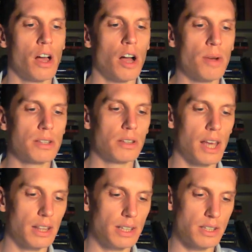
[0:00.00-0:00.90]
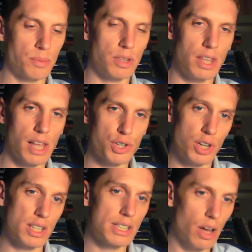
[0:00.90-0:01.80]
All right, so that leads us up to the
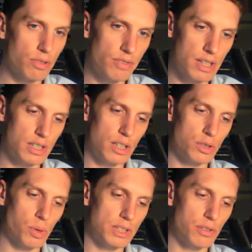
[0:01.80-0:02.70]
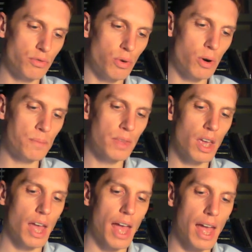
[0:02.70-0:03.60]
election itself of 1824,
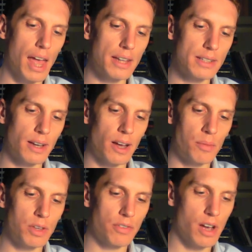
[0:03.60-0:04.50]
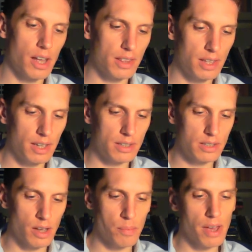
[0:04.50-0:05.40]
and you've got
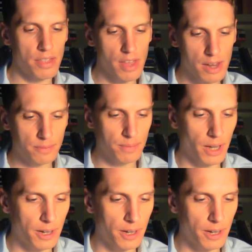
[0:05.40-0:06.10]
these. By then,